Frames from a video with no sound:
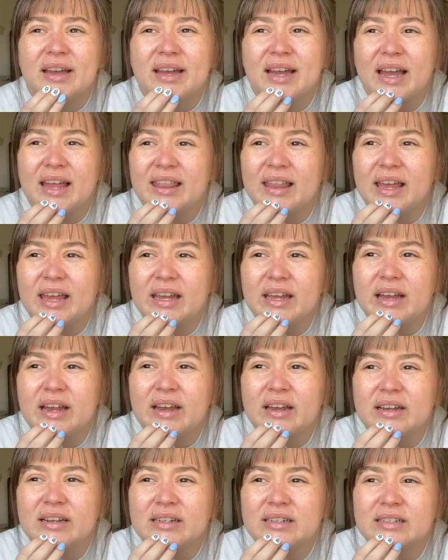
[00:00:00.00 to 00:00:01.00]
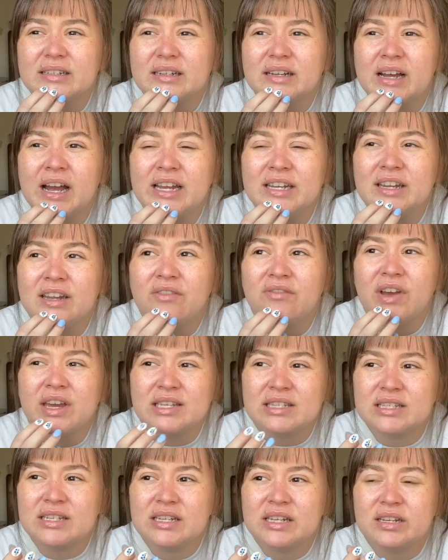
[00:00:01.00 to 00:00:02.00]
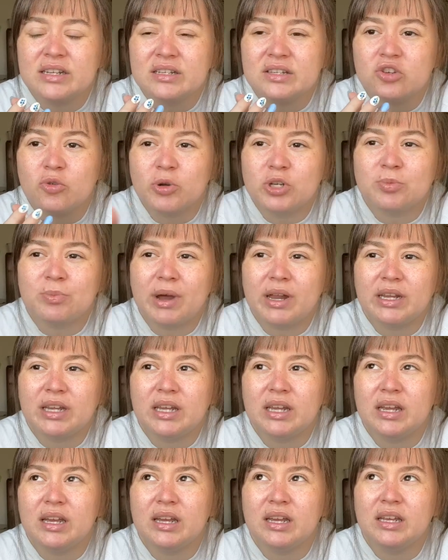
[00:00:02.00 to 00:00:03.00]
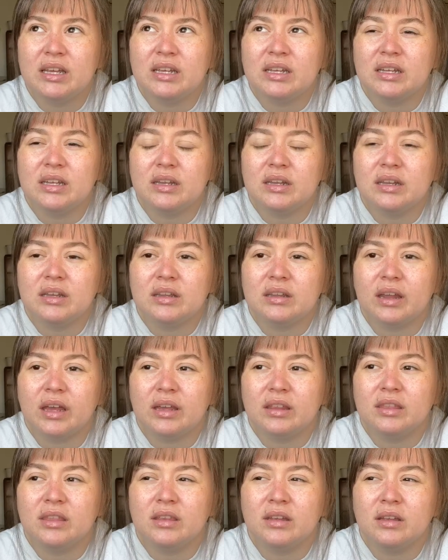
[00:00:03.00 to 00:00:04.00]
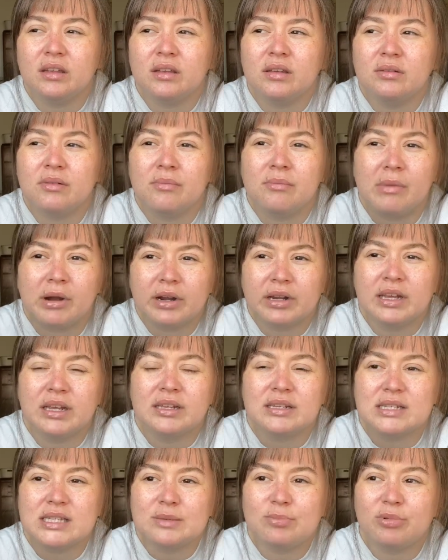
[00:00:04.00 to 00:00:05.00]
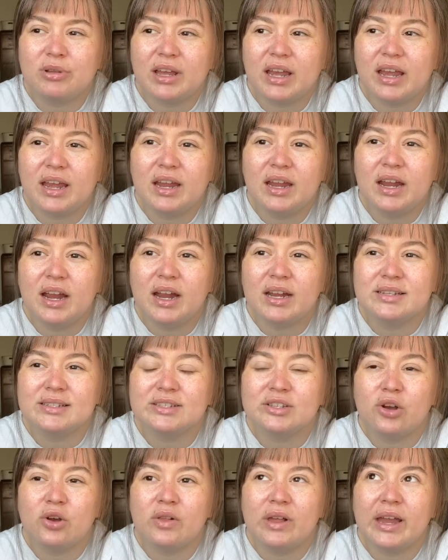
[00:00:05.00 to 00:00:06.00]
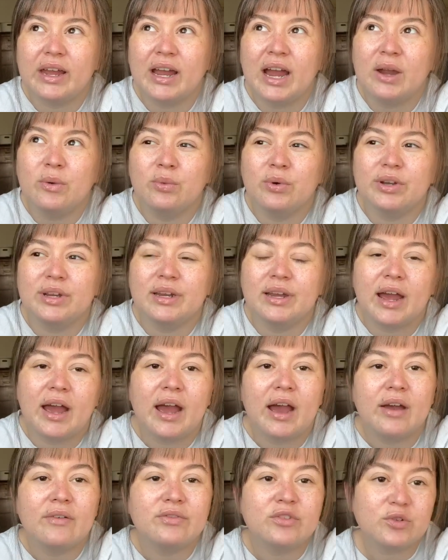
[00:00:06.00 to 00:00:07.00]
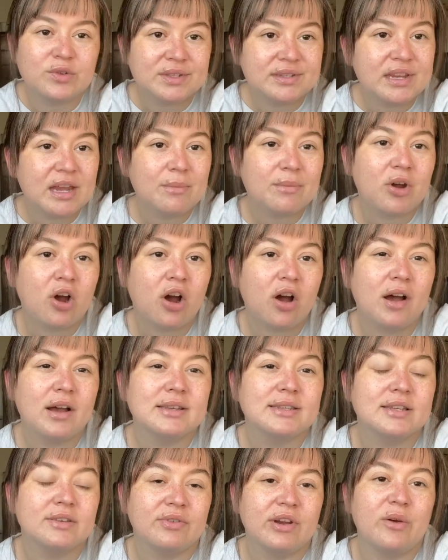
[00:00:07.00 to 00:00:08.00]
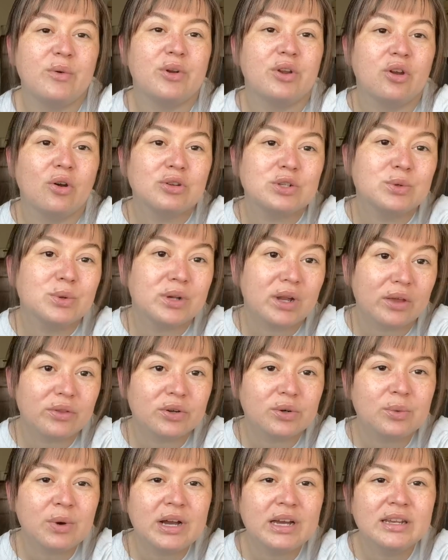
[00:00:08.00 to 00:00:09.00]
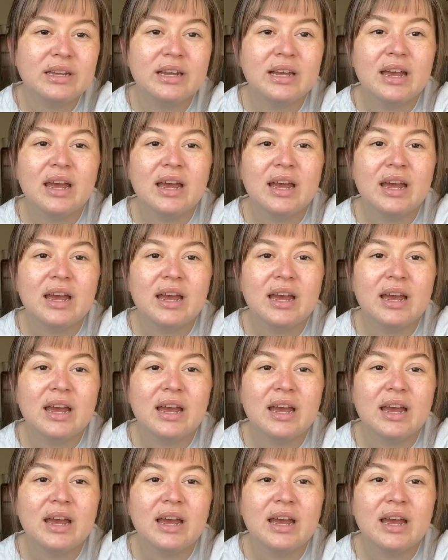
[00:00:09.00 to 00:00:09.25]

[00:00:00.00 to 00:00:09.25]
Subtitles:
Like, I invested so much money in like the market display, and so like I wouldn't have those same costs if I were to go to another one.